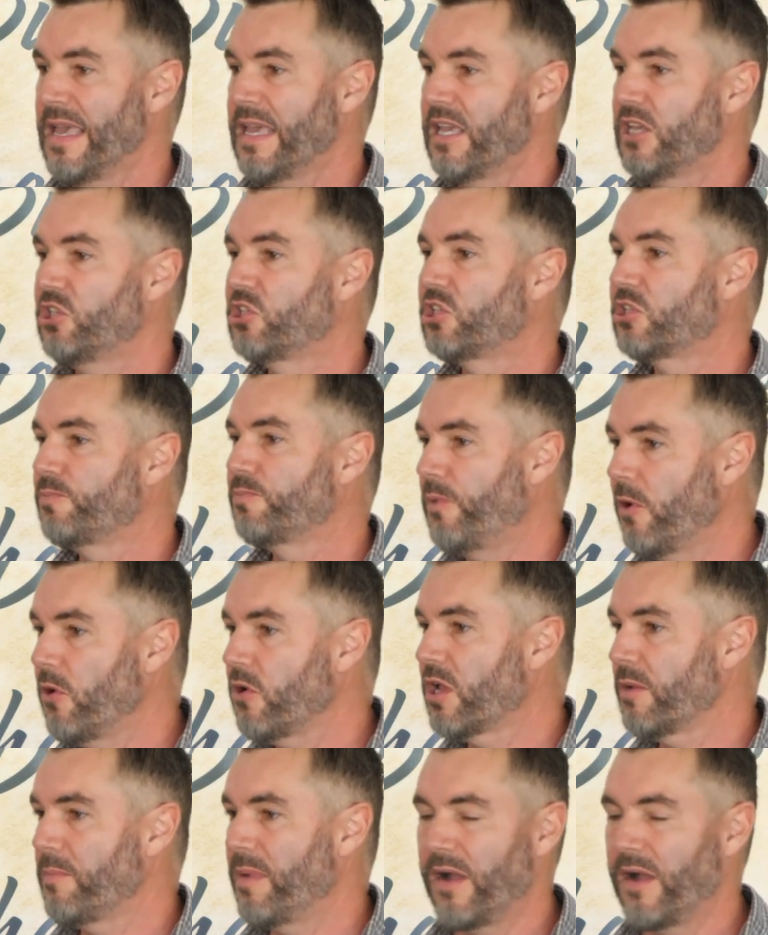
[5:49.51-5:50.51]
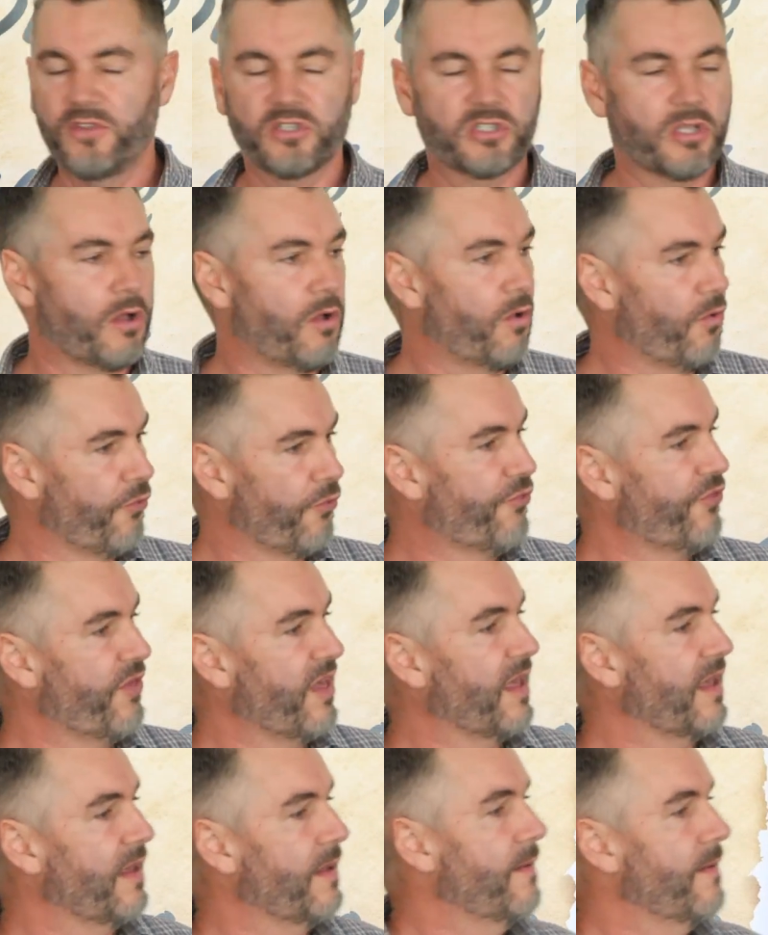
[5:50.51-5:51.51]
he spoke about this whole
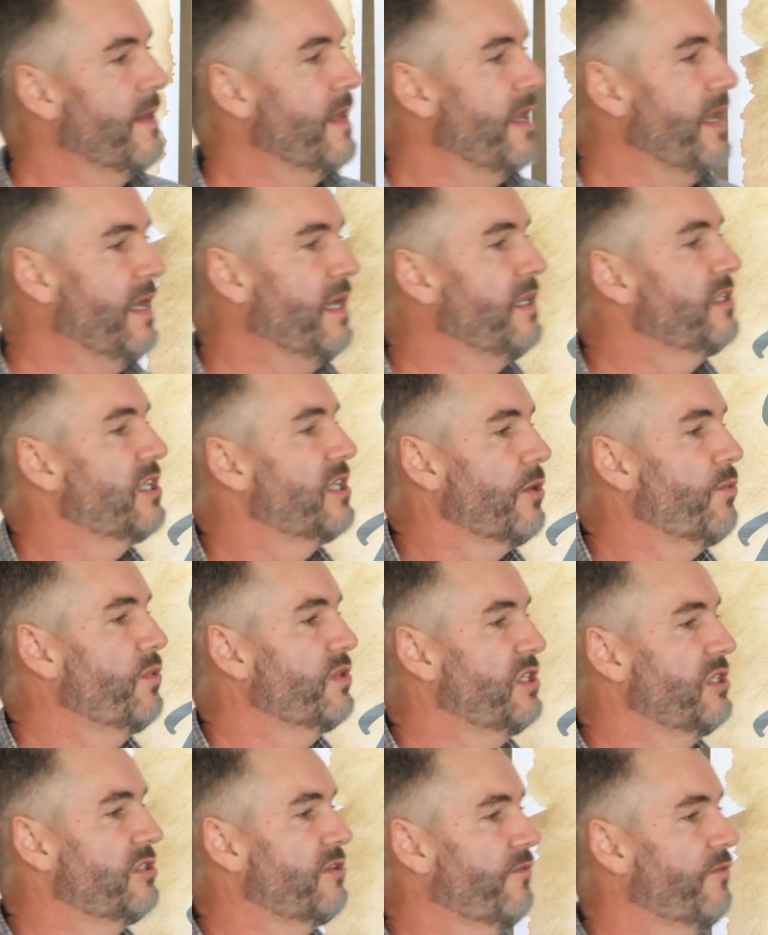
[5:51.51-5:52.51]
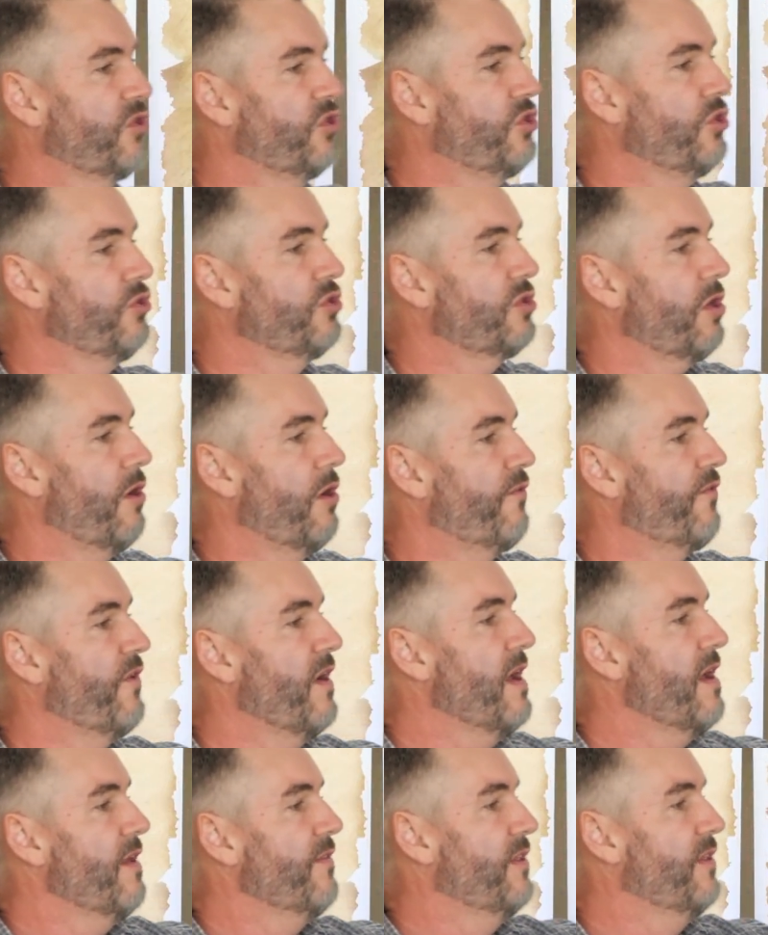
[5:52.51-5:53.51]
thing in Antiquities of the Jews, of
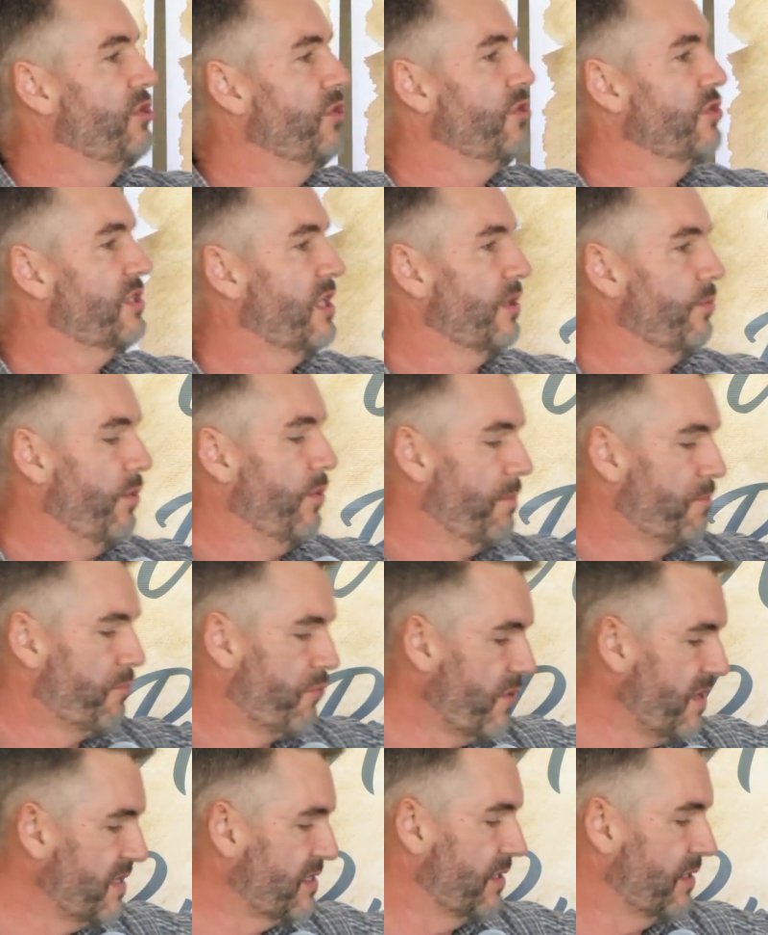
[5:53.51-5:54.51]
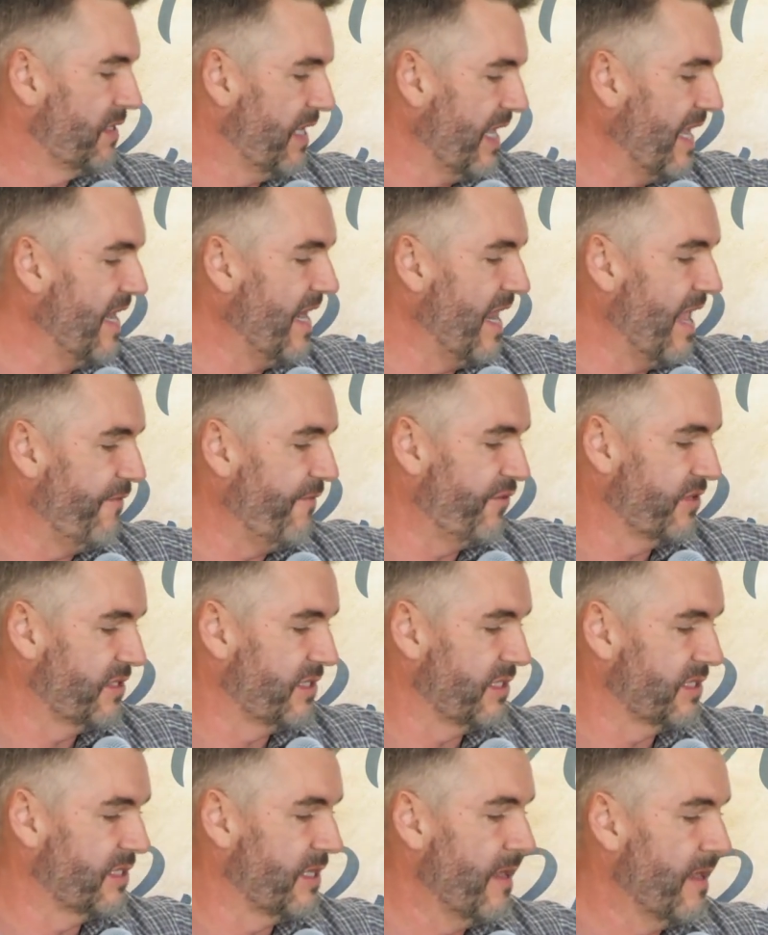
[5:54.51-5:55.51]
the Jews that were present in
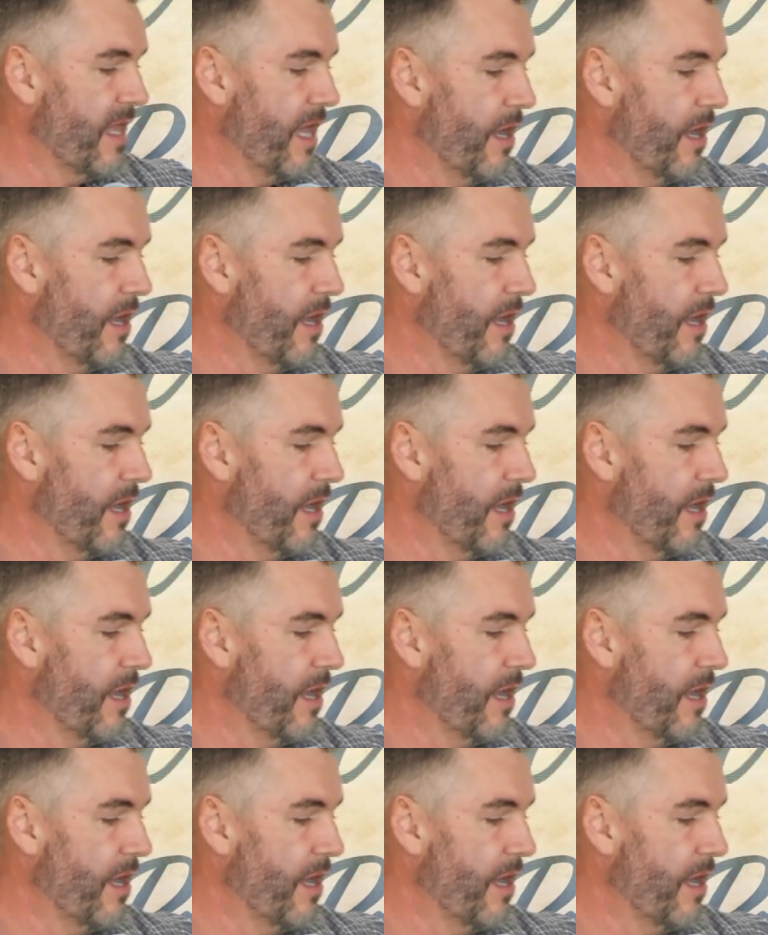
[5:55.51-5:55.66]
Ephesus.